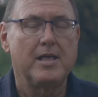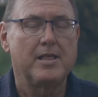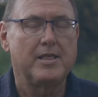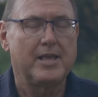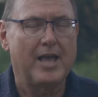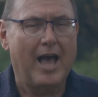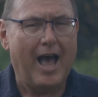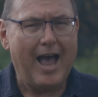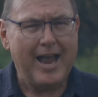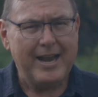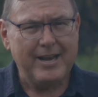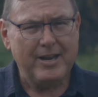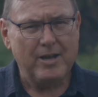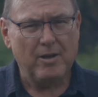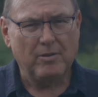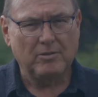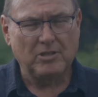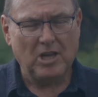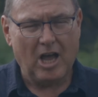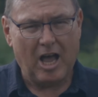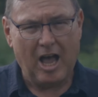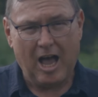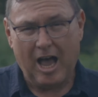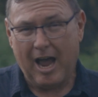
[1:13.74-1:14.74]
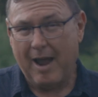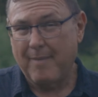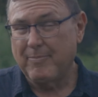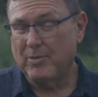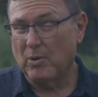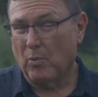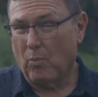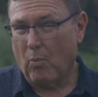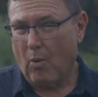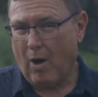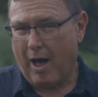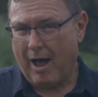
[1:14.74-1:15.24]
The ideal time
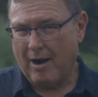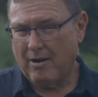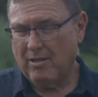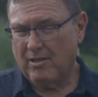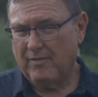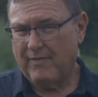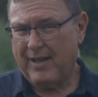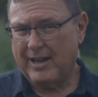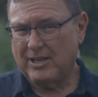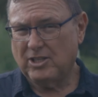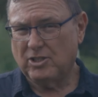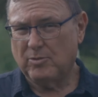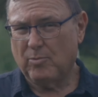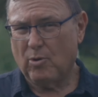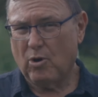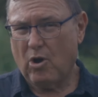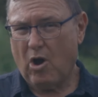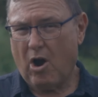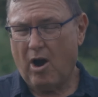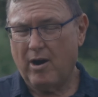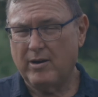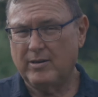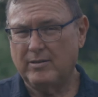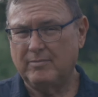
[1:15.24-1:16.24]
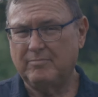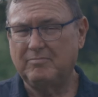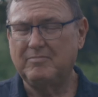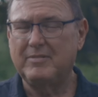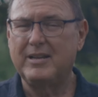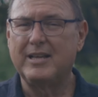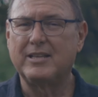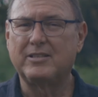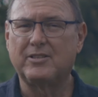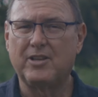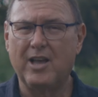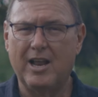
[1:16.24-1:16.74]
to water the vegetable garden
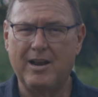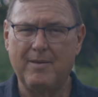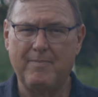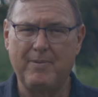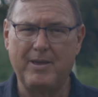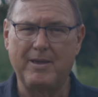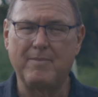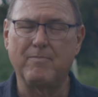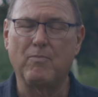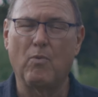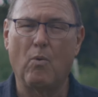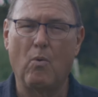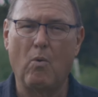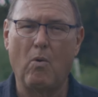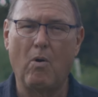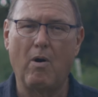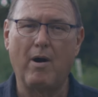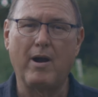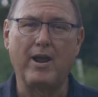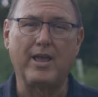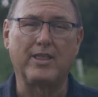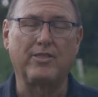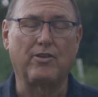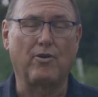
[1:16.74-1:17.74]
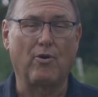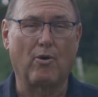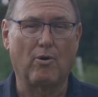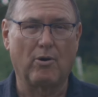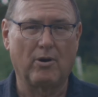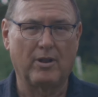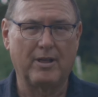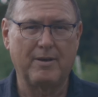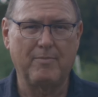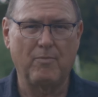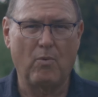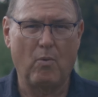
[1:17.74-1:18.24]
is going to be more in the
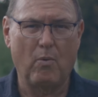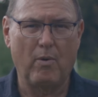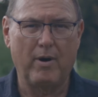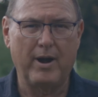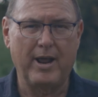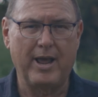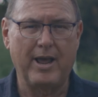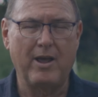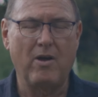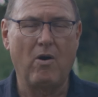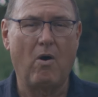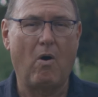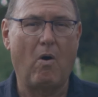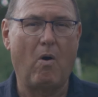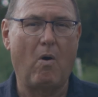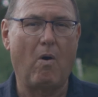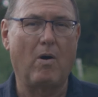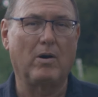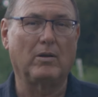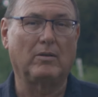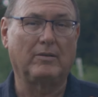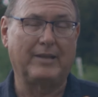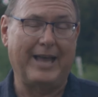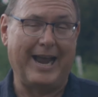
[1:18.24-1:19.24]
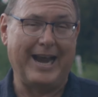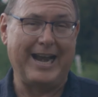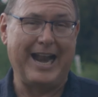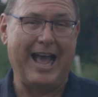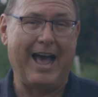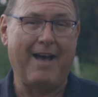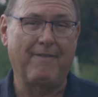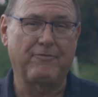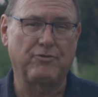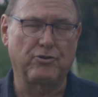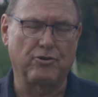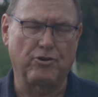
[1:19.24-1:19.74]
early morning or late
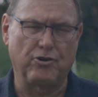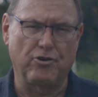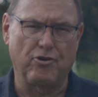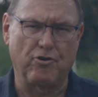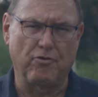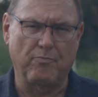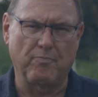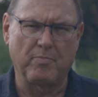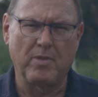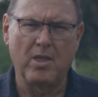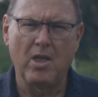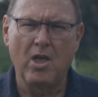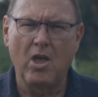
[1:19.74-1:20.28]
afternoon.